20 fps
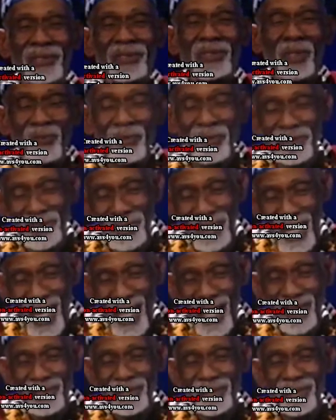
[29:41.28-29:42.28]
So we should
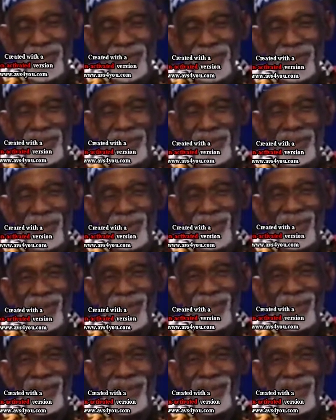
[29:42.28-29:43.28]
ask
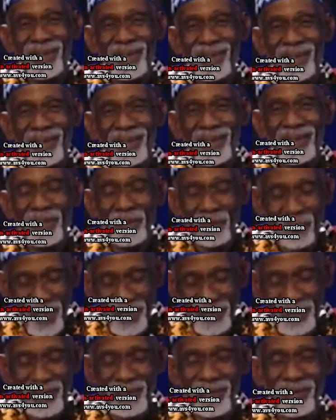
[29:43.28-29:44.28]
the
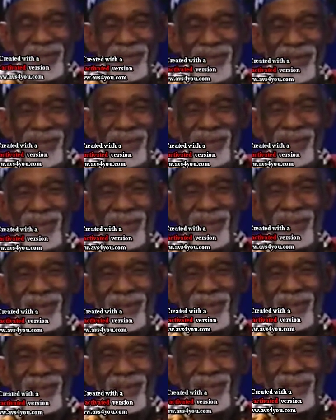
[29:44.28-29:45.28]
question,
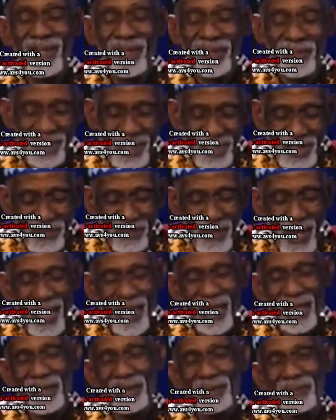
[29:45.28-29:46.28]
this
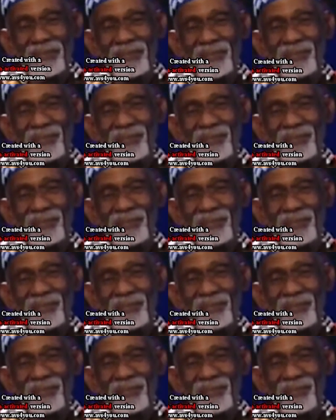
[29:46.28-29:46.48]
man